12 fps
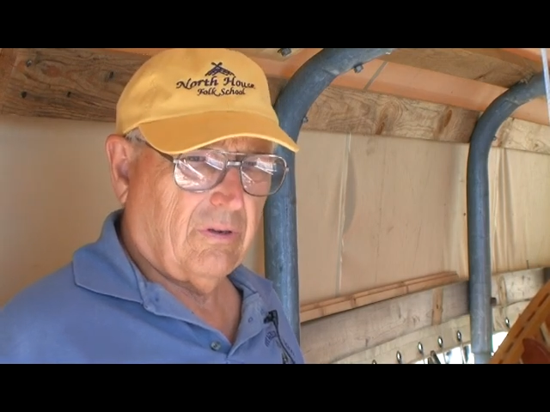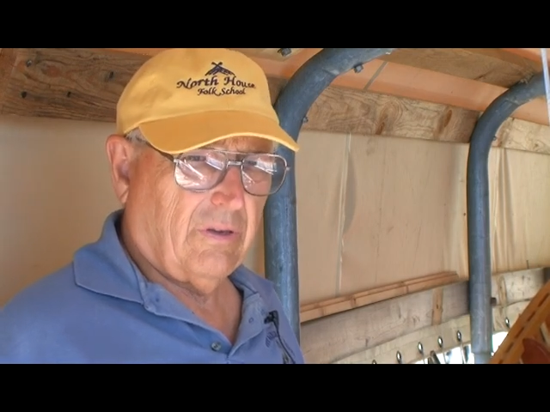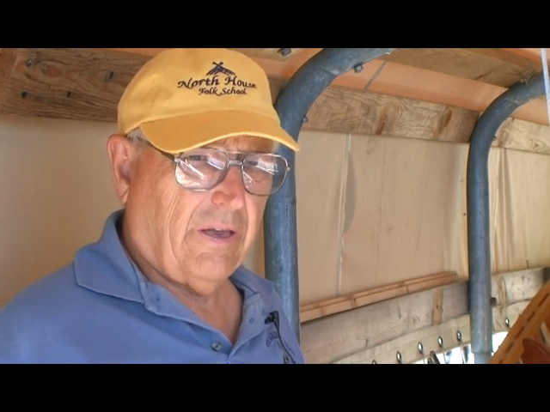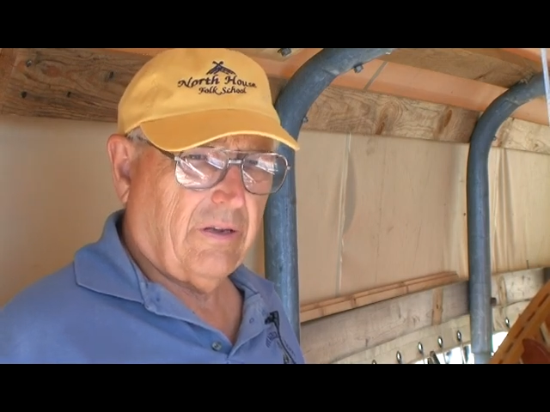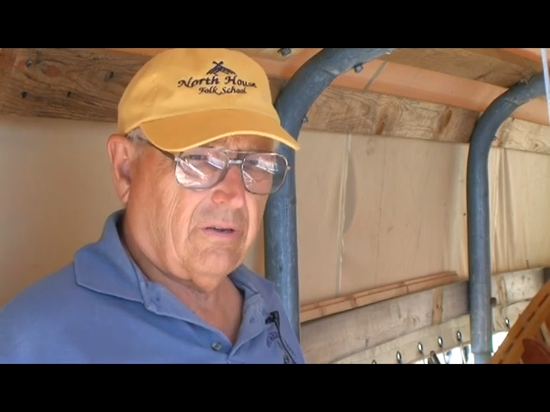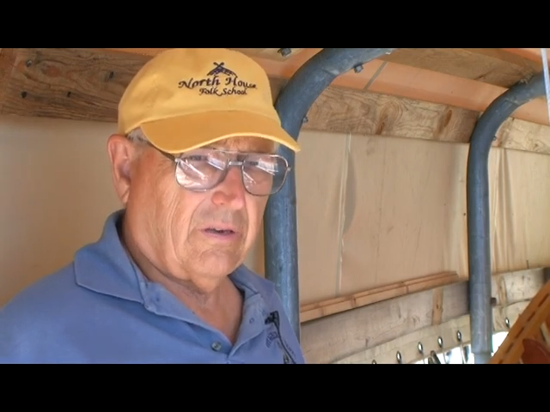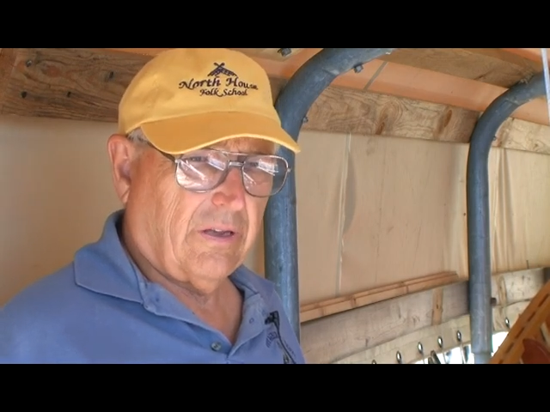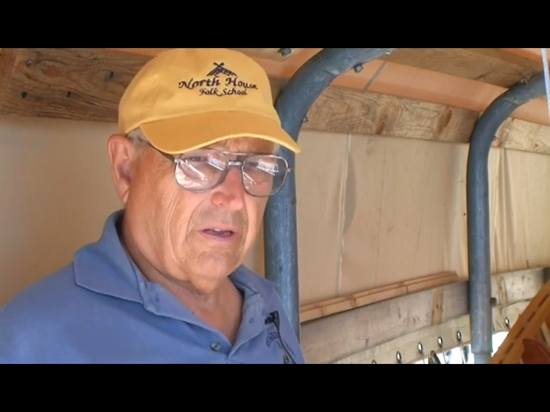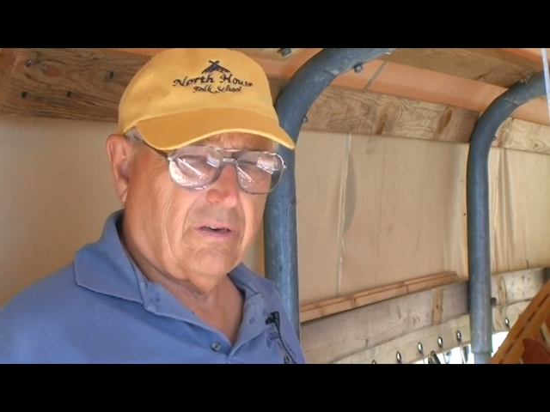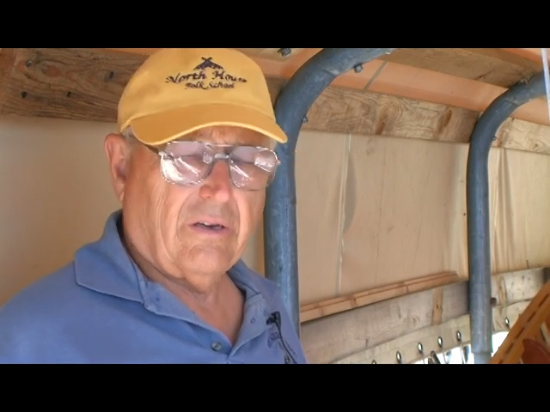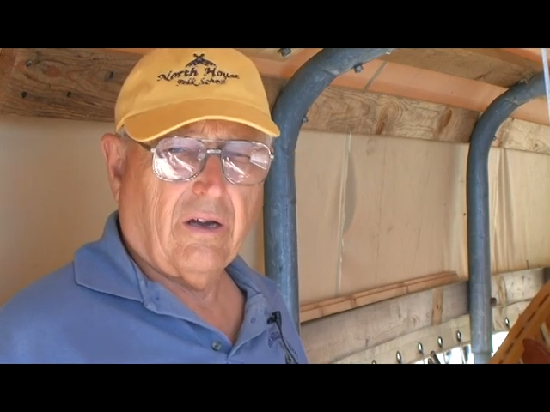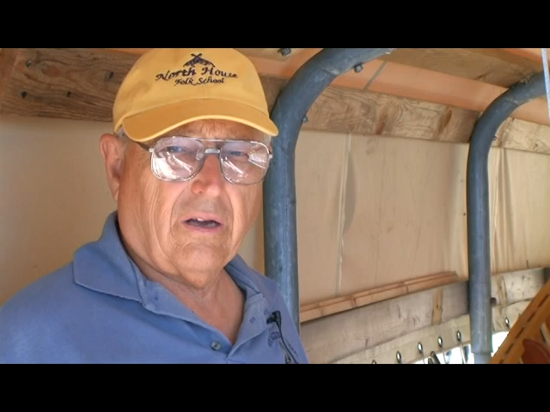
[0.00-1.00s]
acted like
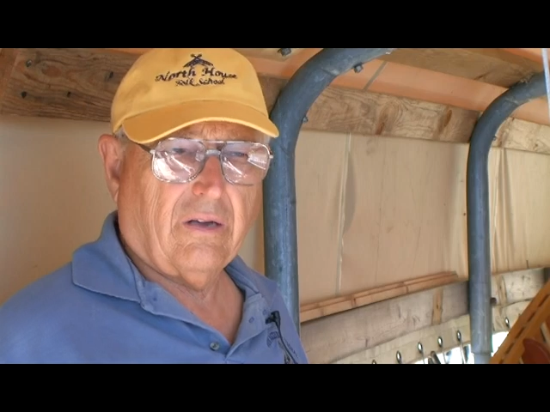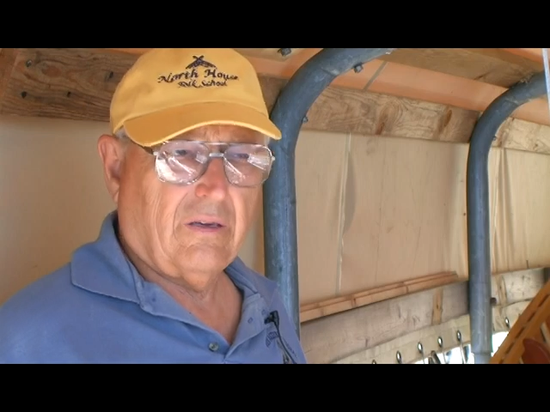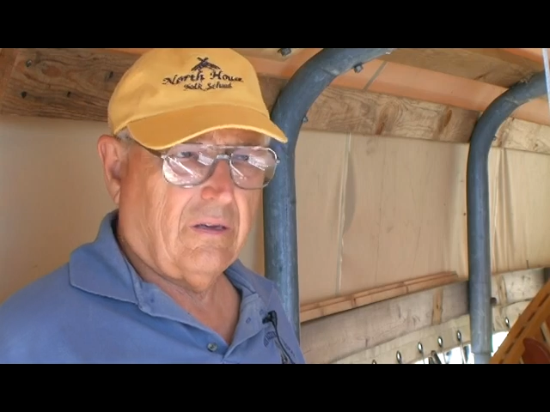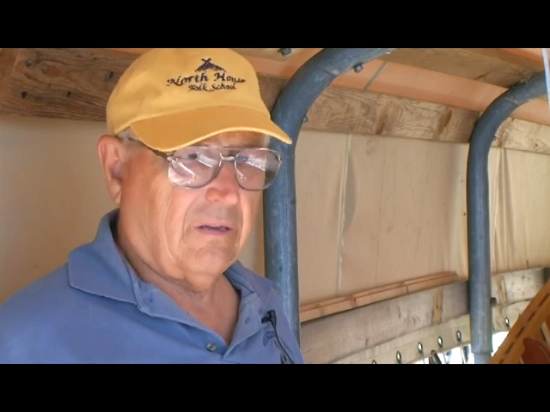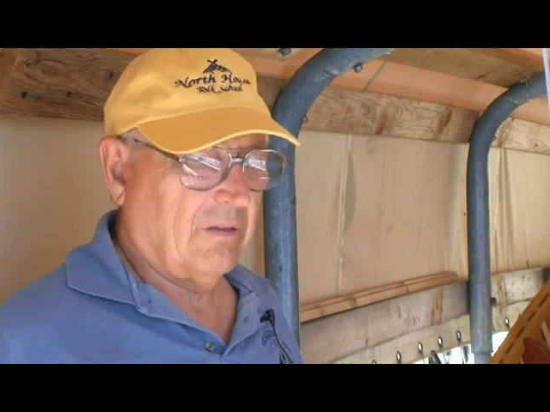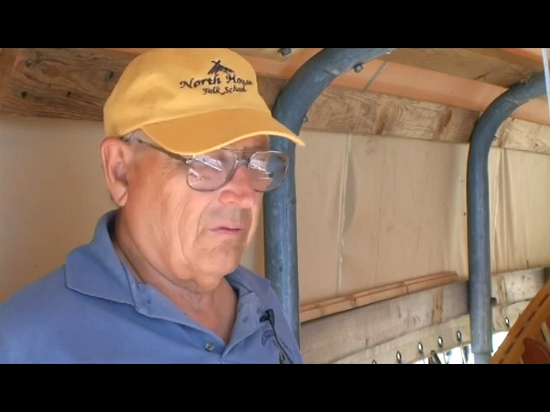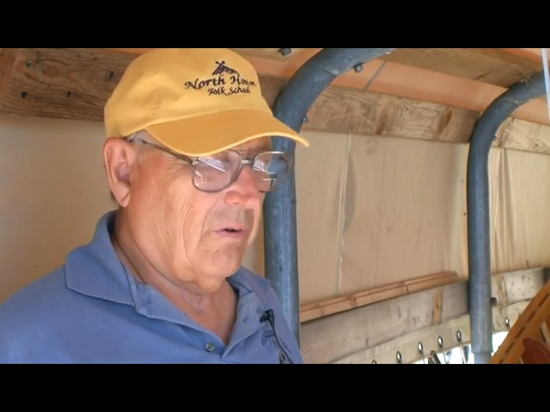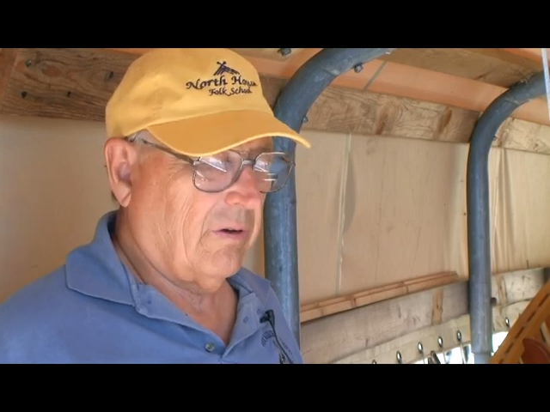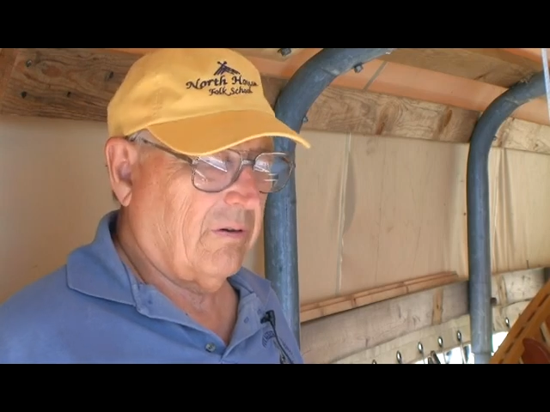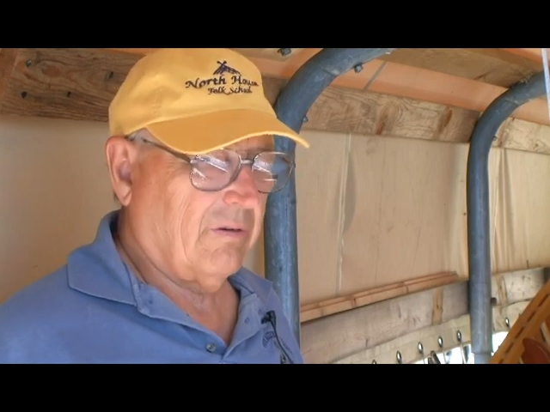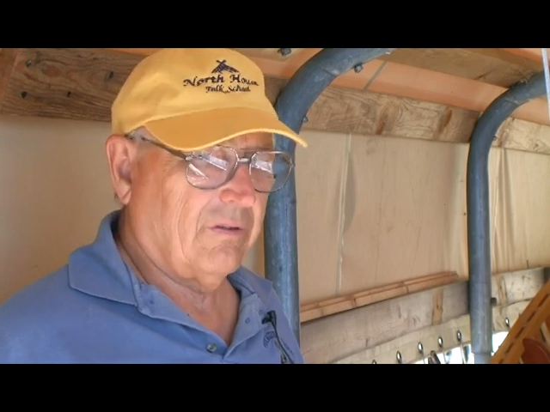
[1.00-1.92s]
a duck on the water.